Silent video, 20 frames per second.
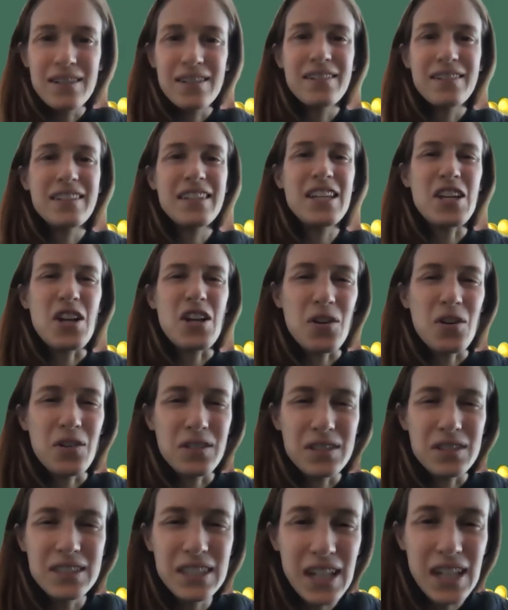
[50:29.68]
you
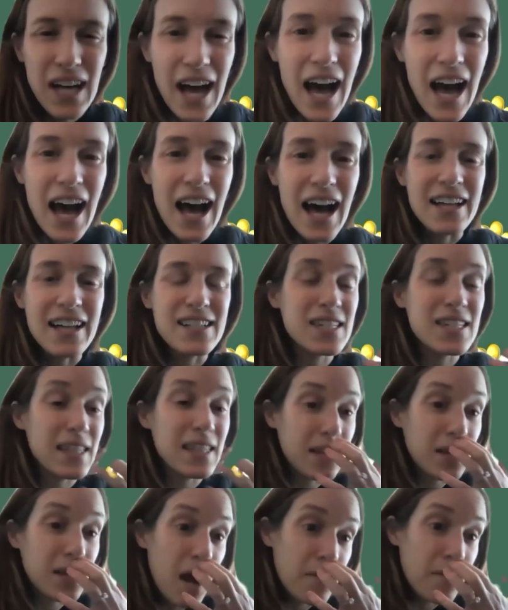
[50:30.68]
know, to
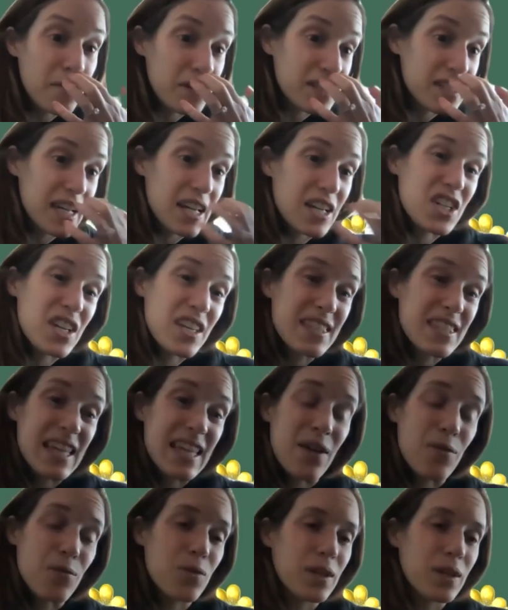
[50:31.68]
the conversations
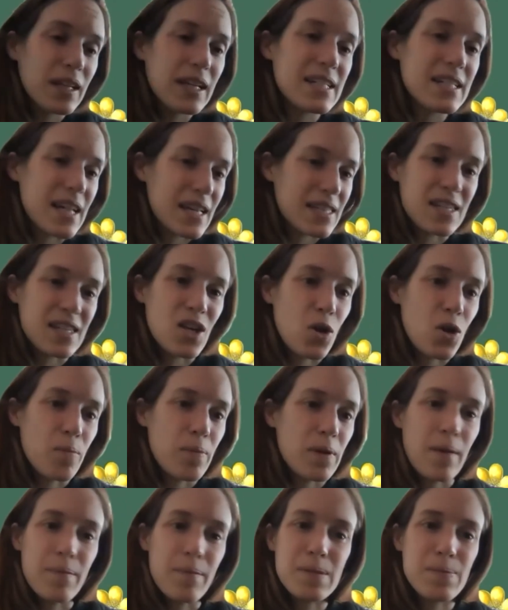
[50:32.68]
that really doesn't
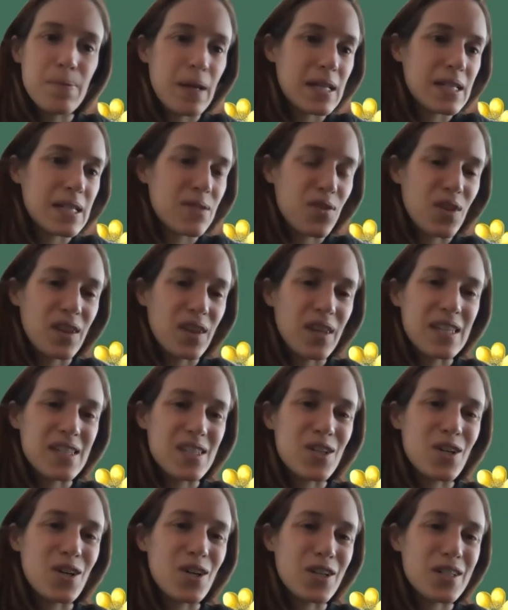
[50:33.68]
open up space for the
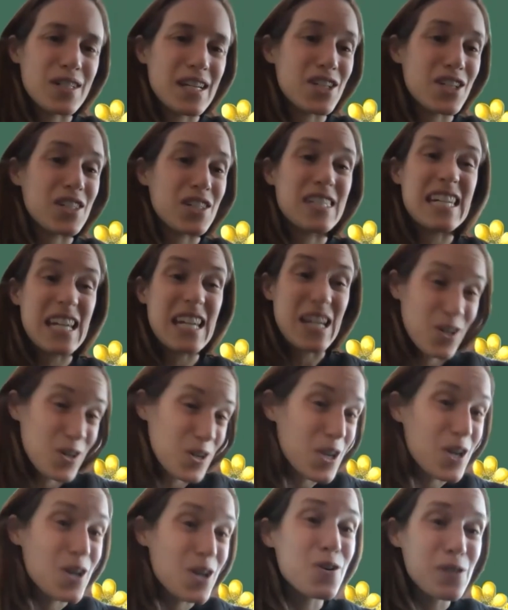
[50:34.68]
listener to just hear
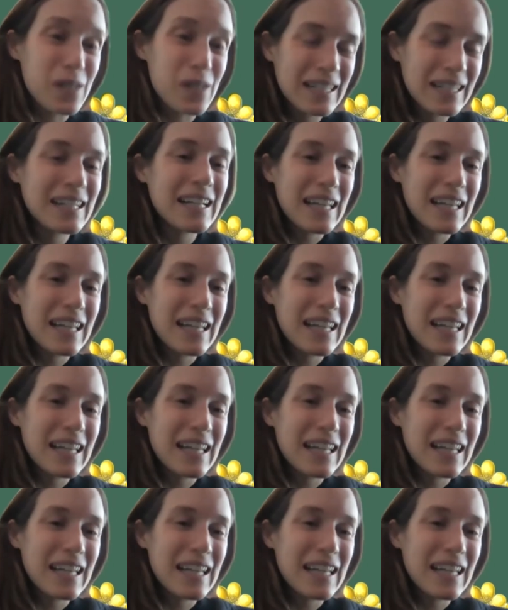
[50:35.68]
you